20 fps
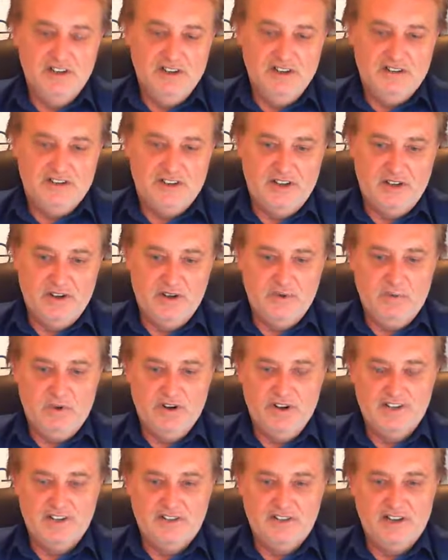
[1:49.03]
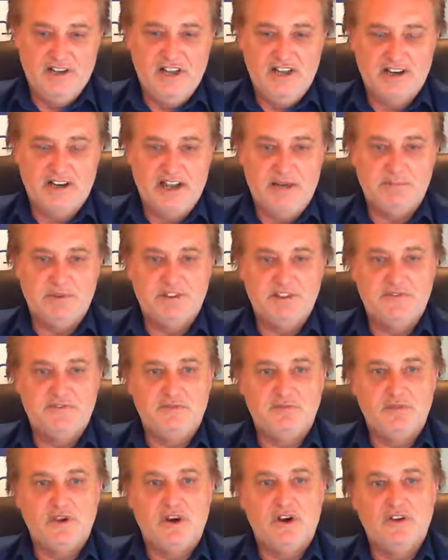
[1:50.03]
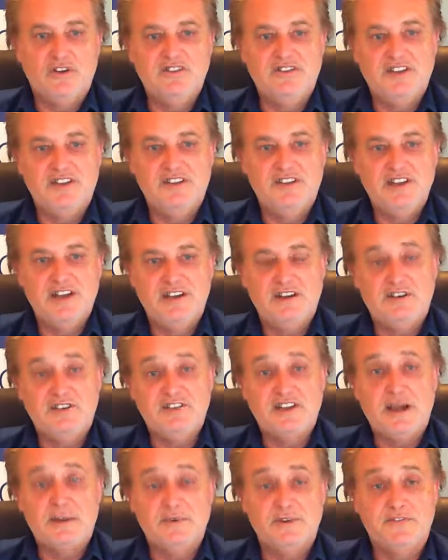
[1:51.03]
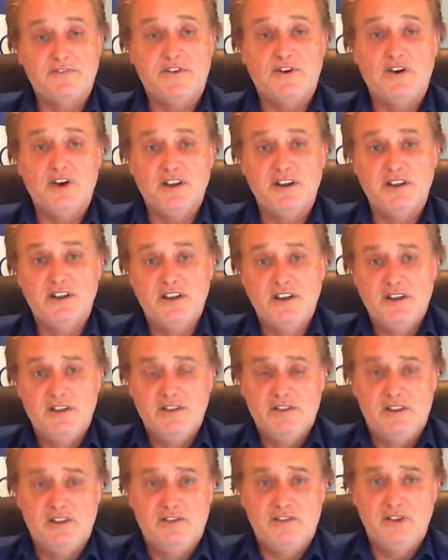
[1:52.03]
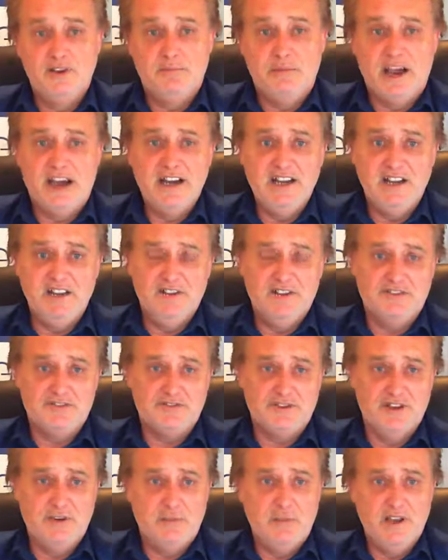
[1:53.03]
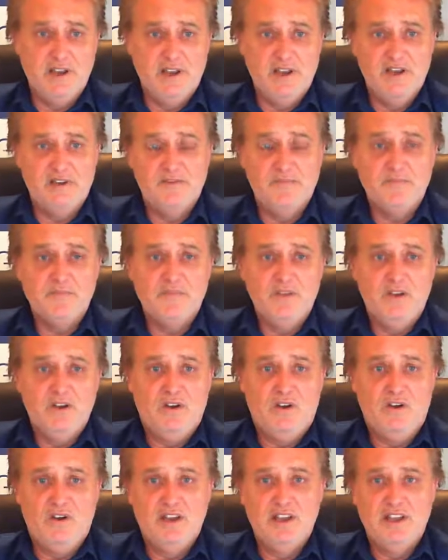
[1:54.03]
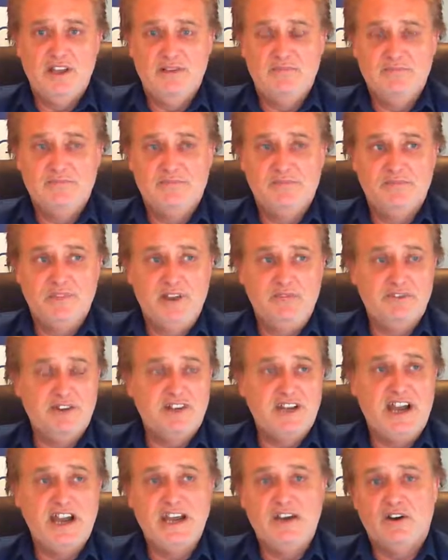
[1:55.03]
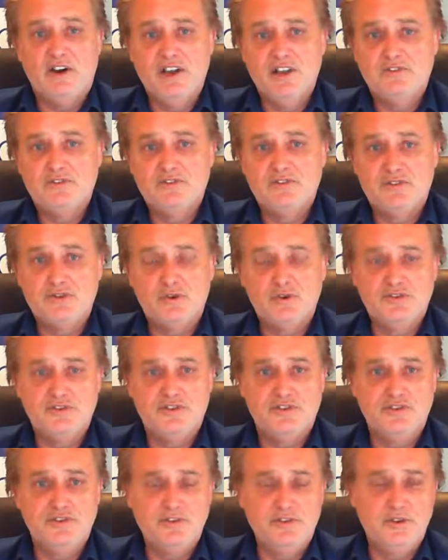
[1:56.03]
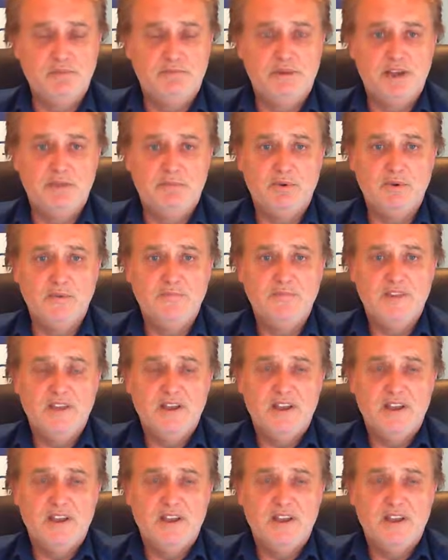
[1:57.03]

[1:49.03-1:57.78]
So what I did, I had a couple of different roles, and then I was able to find the third-party industry where every day I talk to new people,